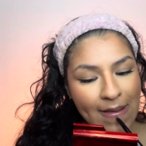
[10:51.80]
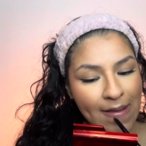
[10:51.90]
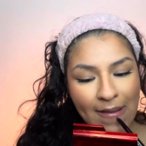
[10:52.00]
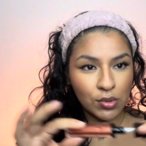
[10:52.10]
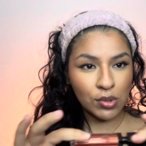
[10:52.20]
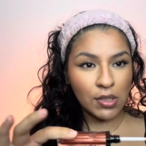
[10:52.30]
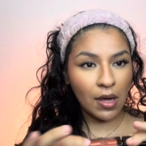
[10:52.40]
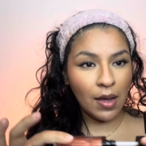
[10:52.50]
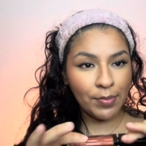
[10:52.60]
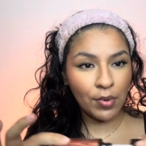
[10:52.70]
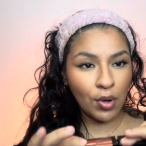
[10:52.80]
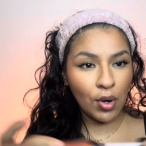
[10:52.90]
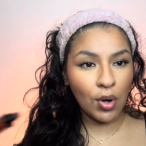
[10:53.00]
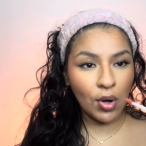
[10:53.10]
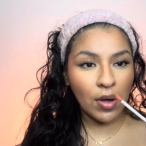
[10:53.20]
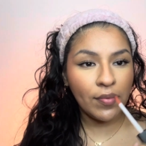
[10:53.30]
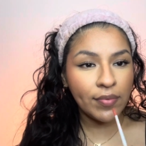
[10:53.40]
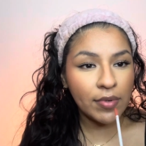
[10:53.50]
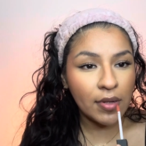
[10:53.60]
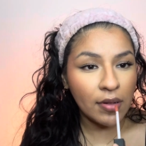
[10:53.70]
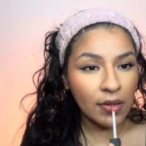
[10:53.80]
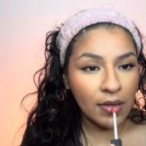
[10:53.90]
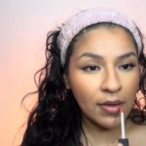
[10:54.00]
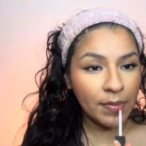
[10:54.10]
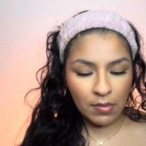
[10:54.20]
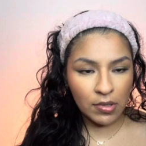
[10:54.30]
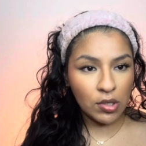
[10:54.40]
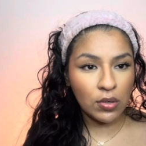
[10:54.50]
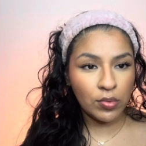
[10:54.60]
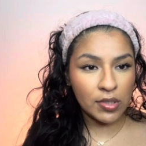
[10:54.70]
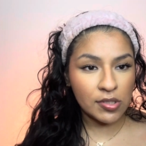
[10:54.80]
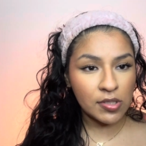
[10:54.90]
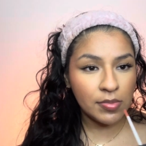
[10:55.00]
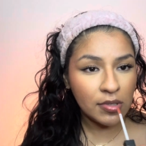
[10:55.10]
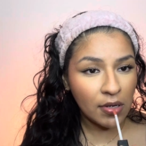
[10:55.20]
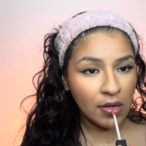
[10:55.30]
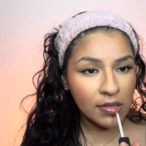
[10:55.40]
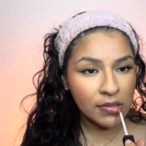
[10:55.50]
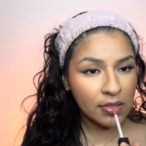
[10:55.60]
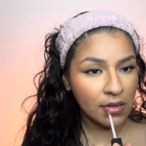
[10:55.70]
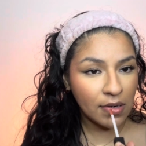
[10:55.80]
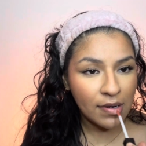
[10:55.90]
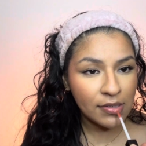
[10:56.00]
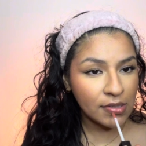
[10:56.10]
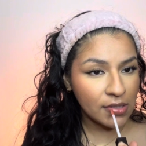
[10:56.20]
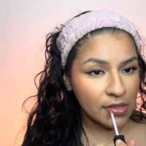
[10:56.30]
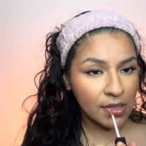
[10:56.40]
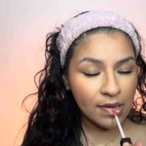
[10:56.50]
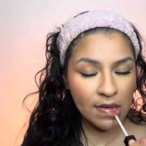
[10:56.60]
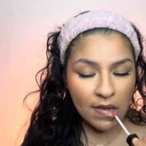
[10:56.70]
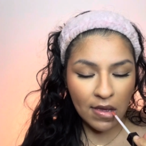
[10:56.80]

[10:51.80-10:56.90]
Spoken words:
To top off the lip, I'm gonna go in with this lip gloss that honestly,